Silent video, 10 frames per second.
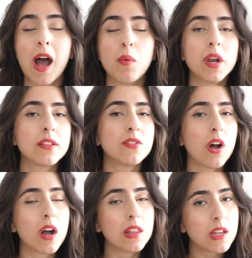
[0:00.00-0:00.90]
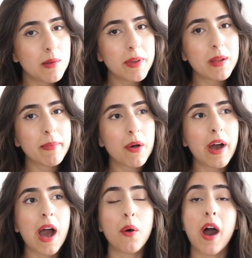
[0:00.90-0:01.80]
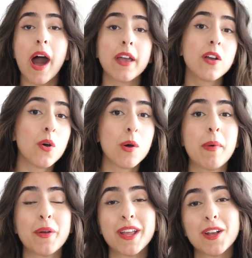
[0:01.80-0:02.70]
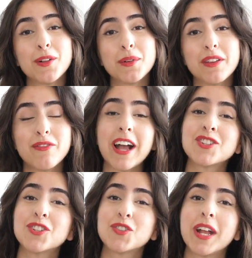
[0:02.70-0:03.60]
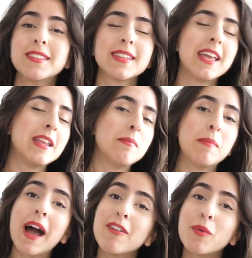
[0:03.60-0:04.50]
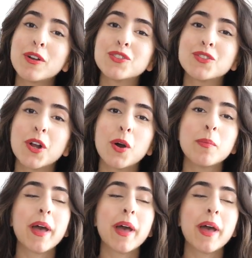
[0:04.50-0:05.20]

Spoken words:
I wanted to talk a little bit about how I go about including fashion trends in my wardrobe